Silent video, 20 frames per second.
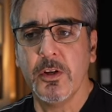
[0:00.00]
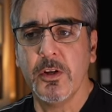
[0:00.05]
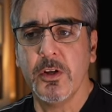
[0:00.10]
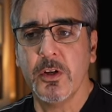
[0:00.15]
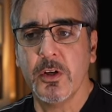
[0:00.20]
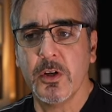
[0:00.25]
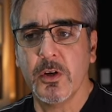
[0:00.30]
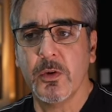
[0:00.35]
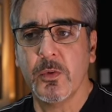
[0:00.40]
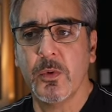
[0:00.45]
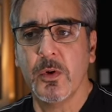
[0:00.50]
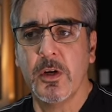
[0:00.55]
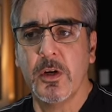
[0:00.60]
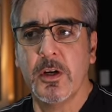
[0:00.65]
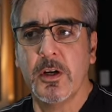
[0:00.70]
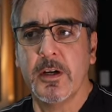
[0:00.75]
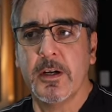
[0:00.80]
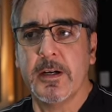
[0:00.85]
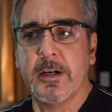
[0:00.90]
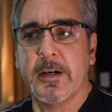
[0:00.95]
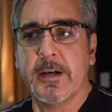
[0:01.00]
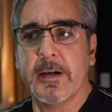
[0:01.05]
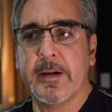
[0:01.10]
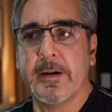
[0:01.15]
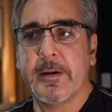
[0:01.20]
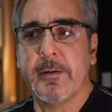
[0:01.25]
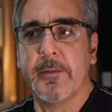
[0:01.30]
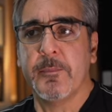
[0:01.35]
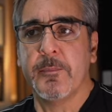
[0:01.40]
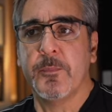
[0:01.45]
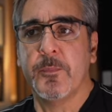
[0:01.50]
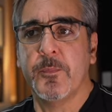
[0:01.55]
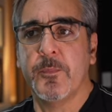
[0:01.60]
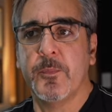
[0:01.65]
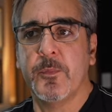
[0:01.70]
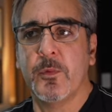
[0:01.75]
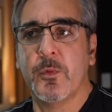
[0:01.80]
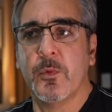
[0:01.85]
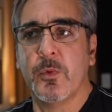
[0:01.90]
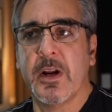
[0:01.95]
you know,
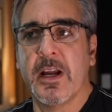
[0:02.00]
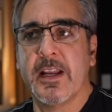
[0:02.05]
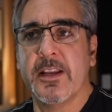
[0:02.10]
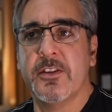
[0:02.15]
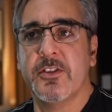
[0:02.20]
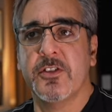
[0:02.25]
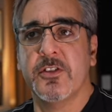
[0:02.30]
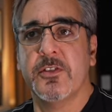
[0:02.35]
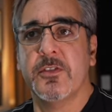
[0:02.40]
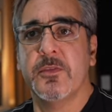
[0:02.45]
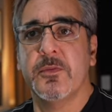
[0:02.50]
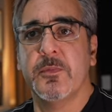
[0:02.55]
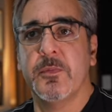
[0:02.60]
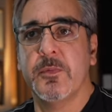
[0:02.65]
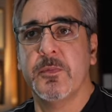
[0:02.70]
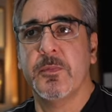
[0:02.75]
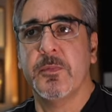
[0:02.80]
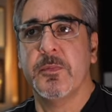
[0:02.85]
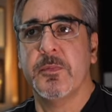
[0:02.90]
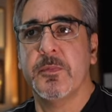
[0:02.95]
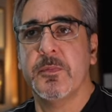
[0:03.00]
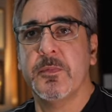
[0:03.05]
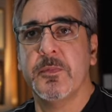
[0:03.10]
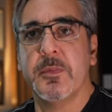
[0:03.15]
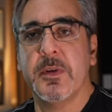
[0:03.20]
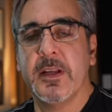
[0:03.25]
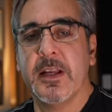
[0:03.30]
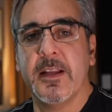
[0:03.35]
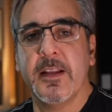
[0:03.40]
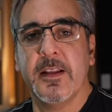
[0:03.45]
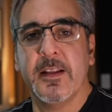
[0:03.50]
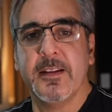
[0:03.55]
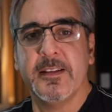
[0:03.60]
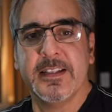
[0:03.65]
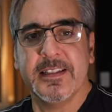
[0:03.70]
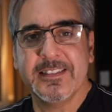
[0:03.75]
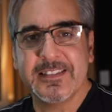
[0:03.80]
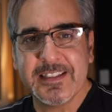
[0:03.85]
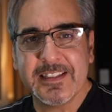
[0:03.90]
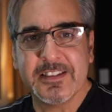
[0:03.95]
write
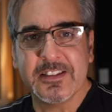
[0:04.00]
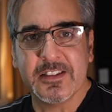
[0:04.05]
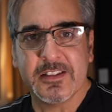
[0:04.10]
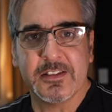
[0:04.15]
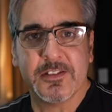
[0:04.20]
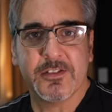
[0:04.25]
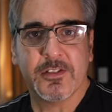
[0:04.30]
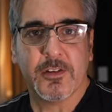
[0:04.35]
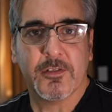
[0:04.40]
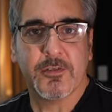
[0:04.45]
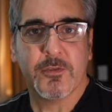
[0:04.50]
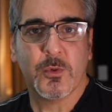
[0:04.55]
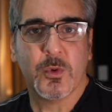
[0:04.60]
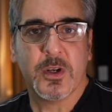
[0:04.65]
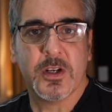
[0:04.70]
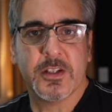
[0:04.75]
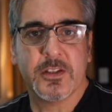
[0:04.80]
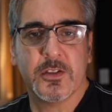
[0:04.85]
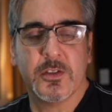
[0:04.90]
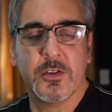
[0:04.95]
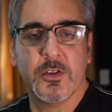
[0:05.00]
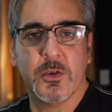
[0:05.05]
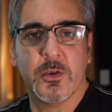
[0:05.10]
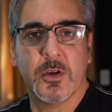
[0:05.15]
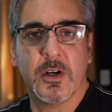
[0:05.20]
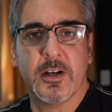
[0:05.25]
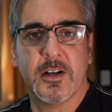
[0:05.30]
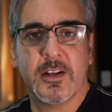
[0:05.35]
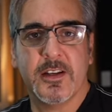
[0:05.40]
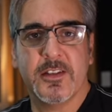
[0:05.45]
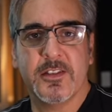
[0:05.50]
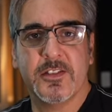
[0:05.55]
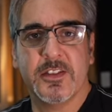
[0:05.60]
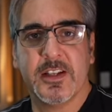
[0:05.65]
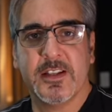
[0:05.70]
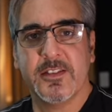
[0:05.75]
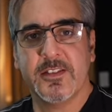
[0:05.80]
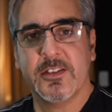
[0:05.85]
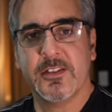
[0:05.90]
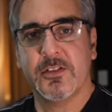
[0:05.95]
the details of what you are
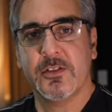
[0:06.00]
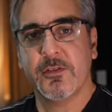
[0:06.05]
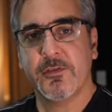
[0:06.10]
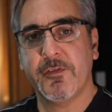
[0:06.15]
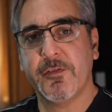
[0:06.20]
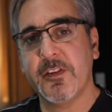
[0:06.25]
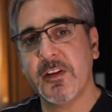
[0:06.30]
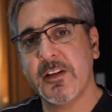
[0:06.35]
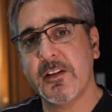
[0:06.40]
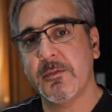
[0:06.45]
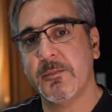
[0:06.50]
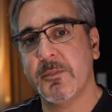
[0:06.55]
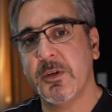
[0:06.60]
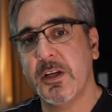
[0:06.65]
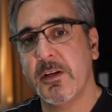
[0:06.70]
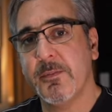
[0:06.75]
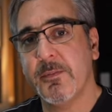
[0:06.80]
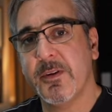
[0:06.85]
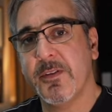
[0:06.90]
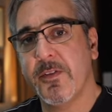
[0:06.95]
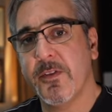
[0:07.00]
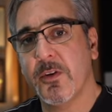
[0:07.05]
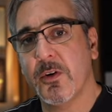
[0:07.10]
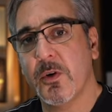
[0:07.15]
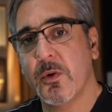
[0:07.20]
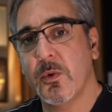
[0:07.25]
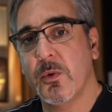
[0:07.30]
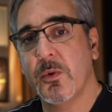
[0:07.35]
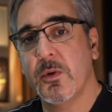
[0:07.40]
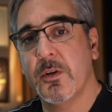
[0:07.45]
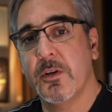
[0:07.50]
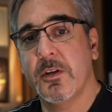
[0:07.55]
intending to film, even though